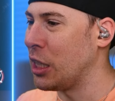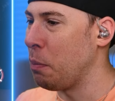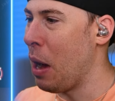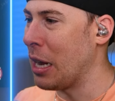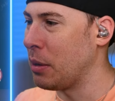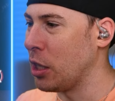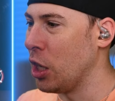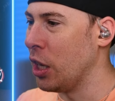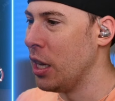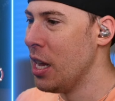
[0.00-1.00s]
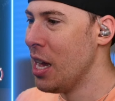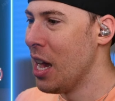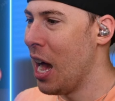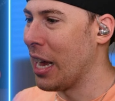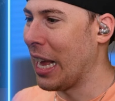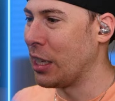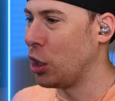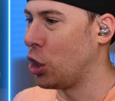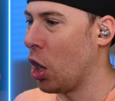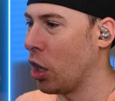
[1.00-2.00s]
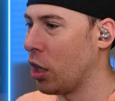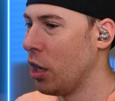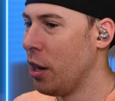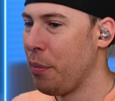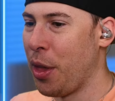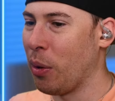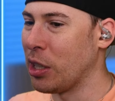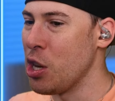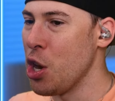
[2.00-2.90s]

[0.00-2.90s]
as he possibly could against a shark. There is